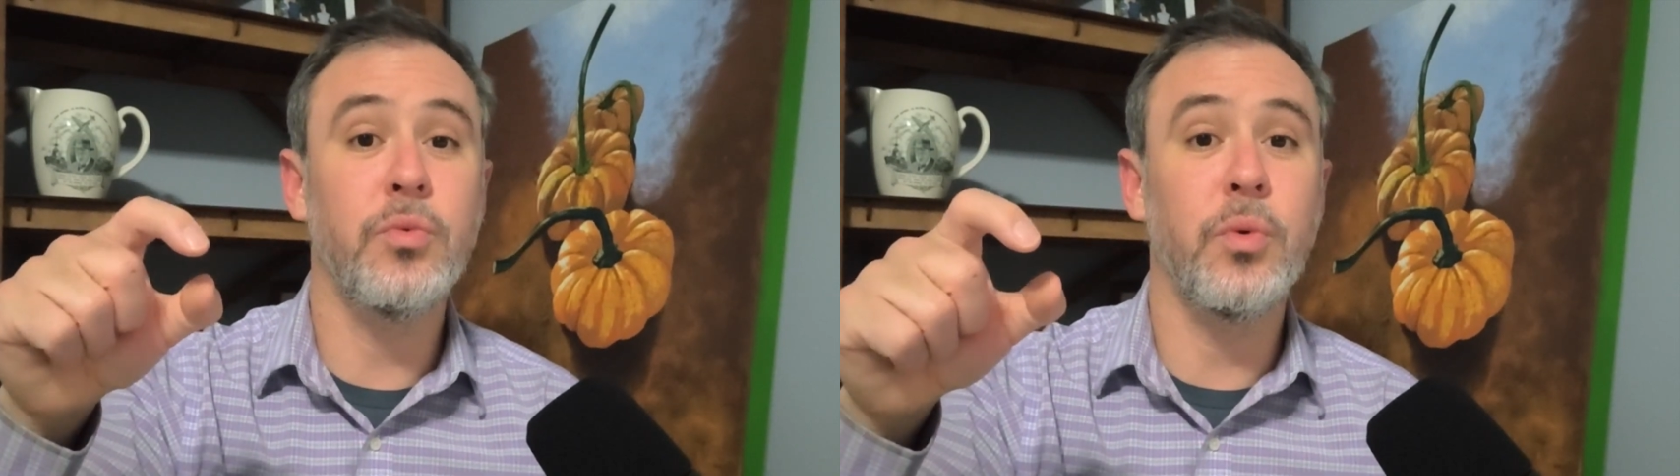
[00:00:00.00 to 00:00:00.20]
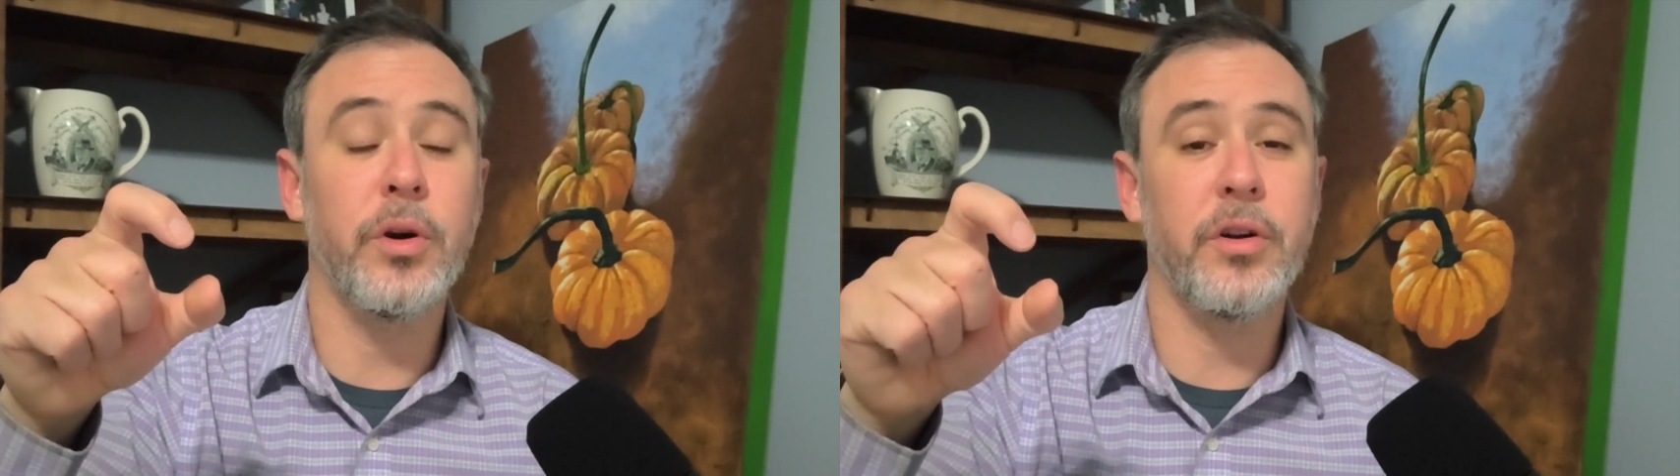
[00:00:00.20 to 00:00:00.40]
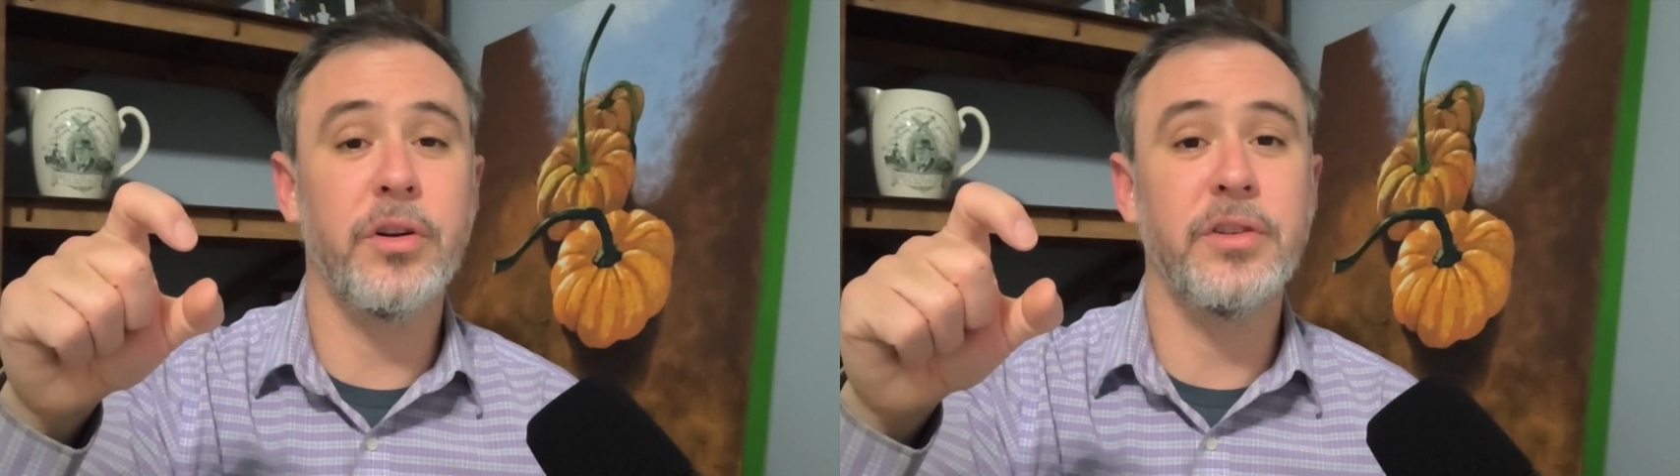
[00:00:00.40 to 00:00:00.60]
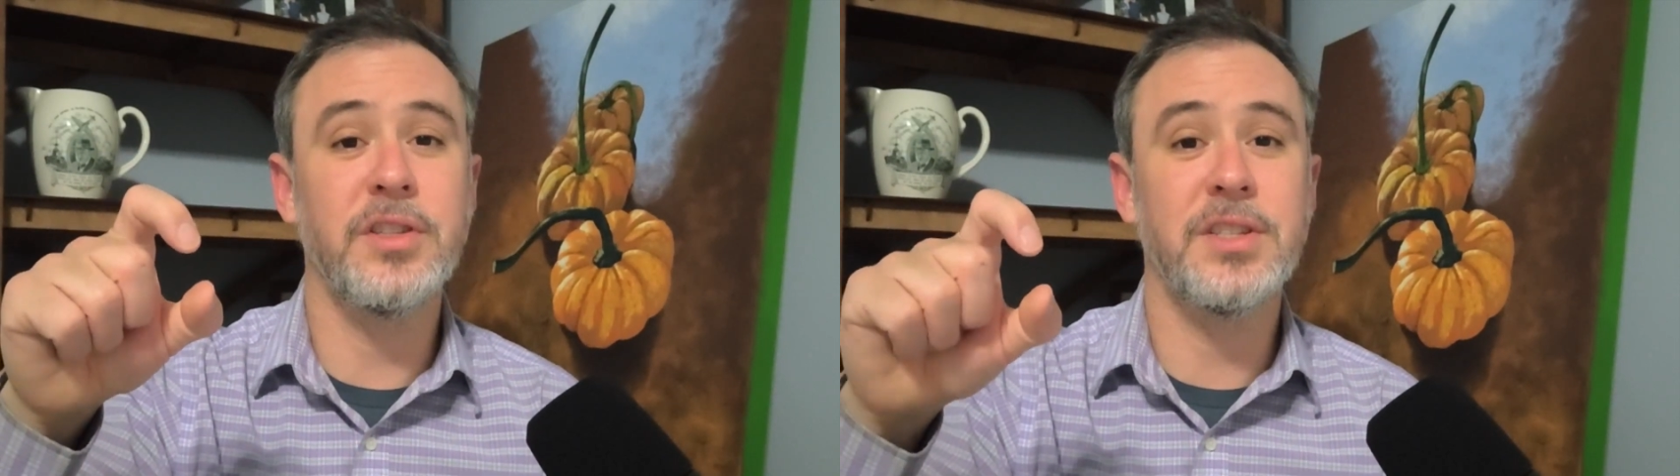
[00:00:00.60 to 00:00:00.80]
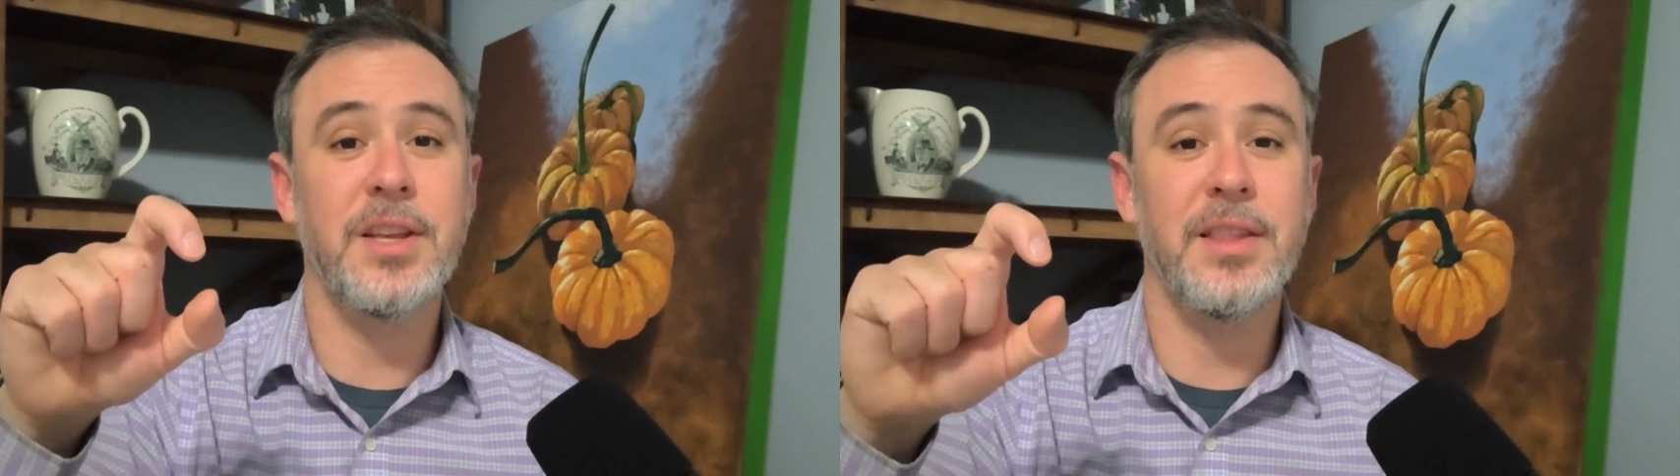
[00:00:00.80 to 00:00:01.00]

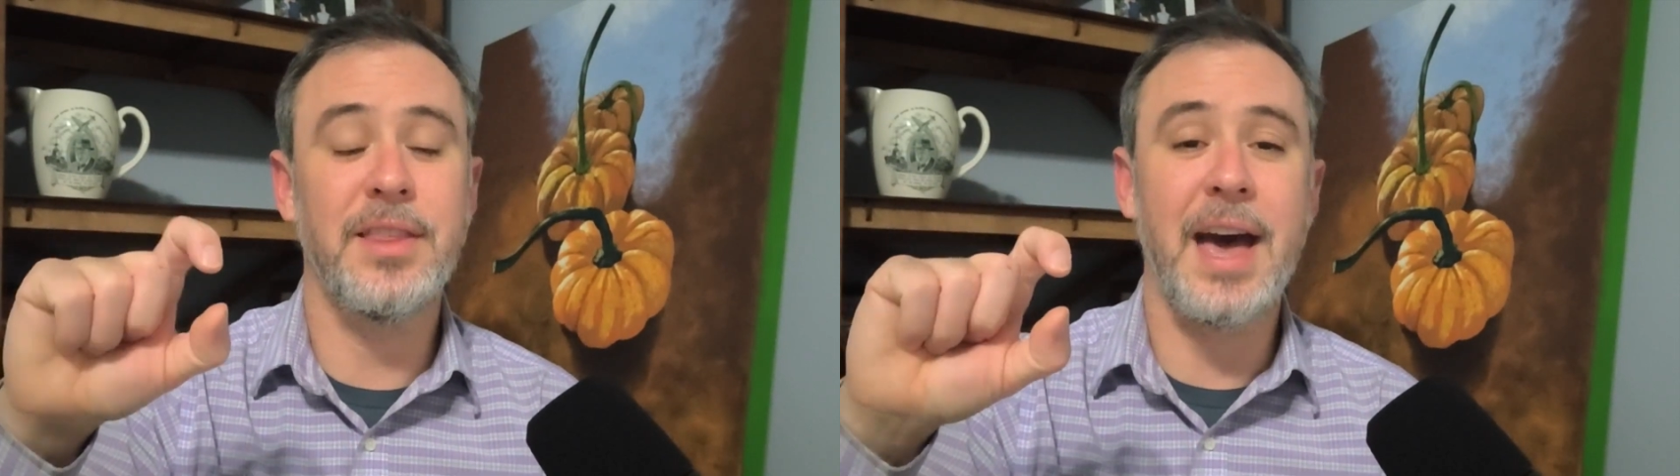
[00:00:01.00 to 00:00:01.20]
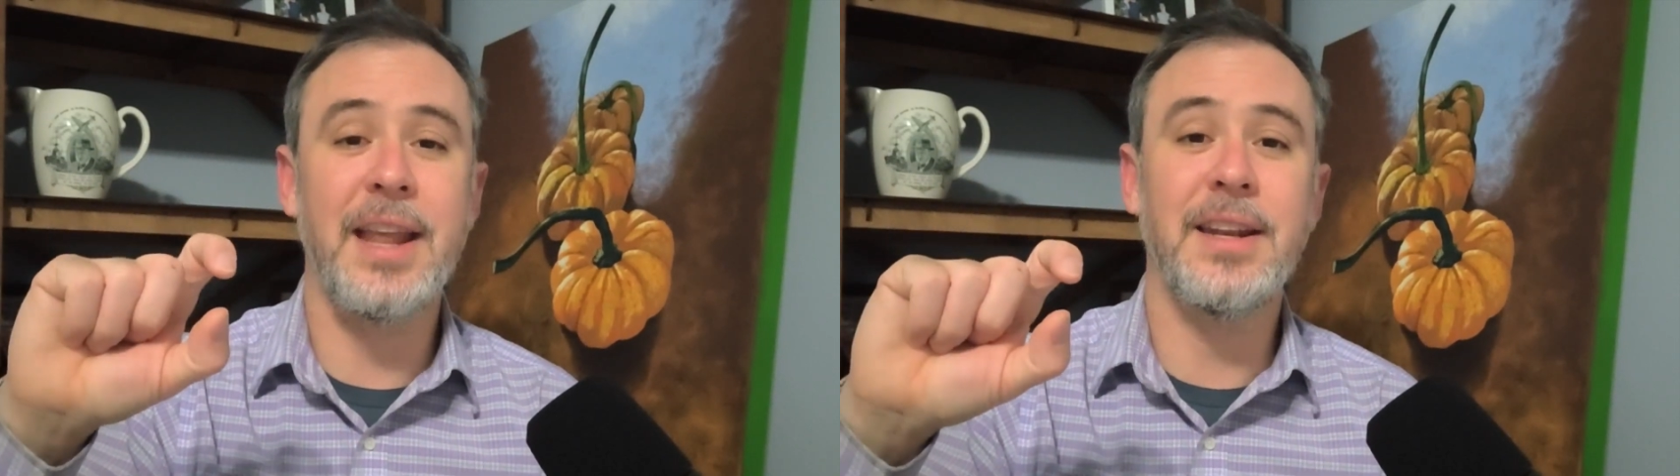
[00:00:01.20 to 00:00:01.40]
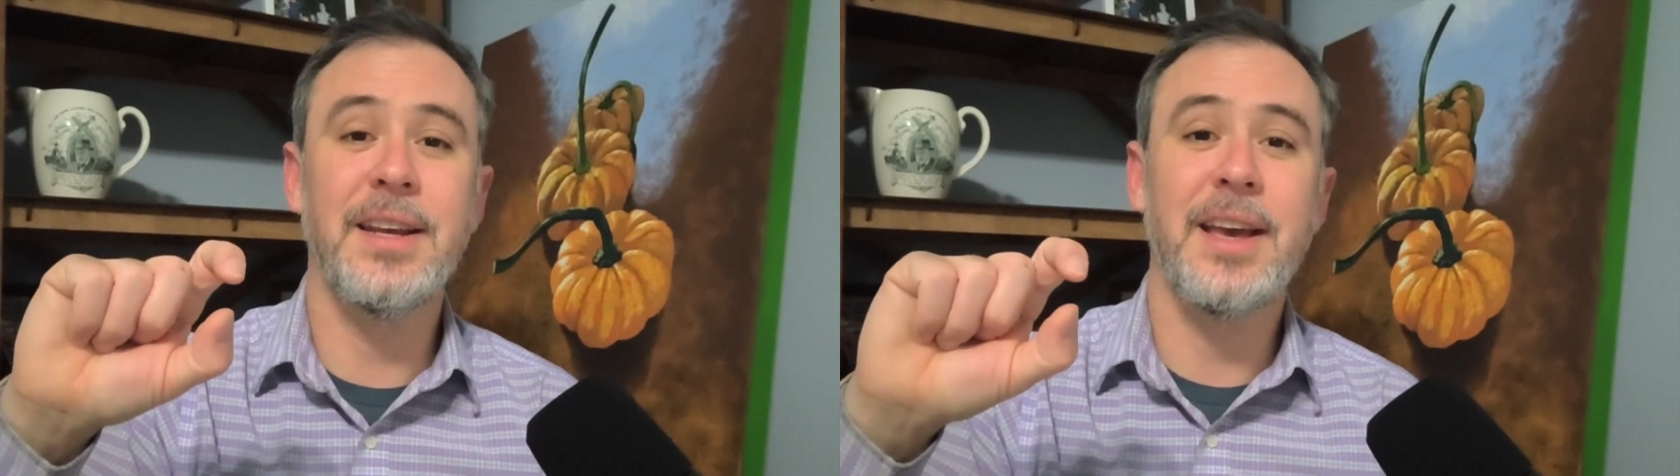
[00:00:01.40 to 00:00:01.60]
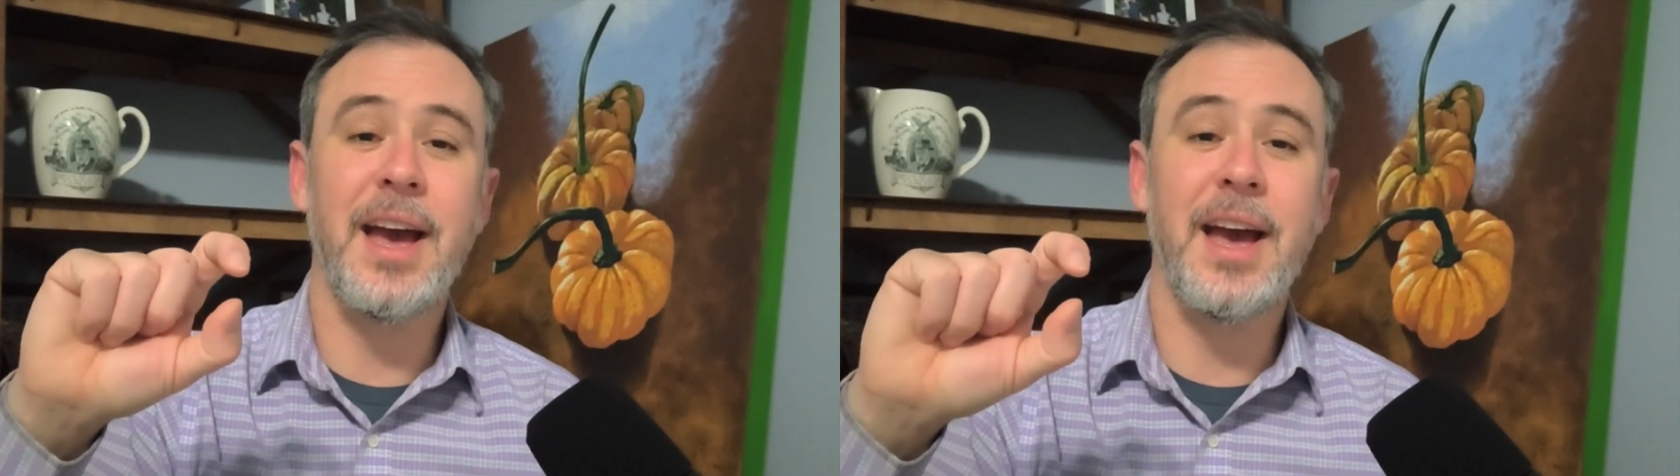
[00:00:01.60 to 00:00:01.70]
words that